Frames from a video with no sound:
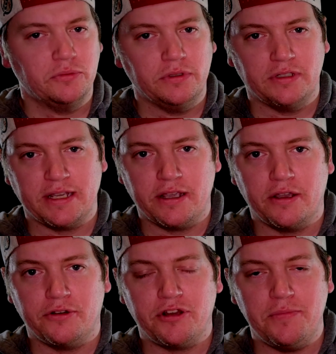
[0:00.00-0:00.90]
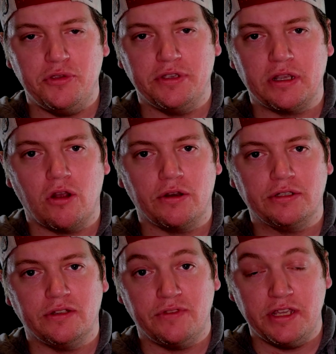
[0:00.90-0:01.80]
was like a country music artist
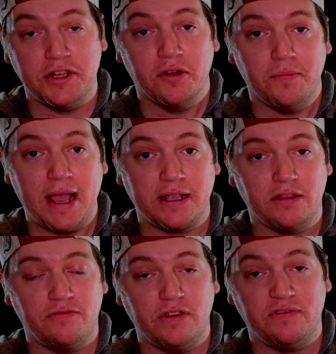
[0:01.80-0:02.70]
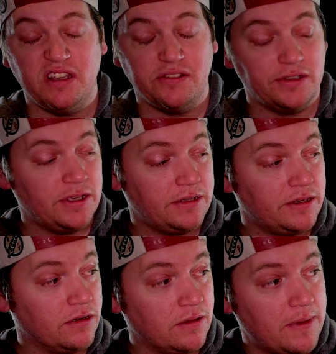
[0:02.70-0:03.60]
of the year back in the 50s, it says here
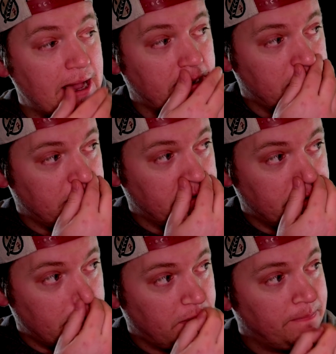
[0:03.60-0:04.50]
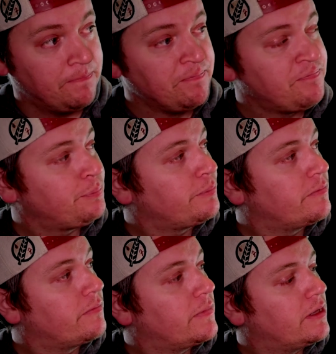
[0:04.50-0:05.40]
on the back. And so
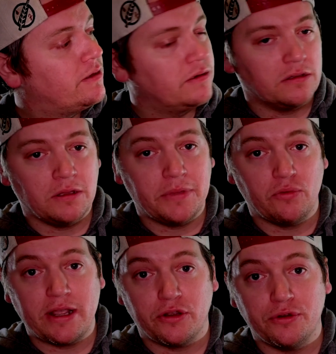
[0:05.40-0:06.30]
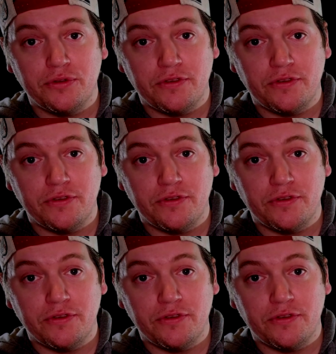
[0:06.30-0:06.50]
Columbia Records,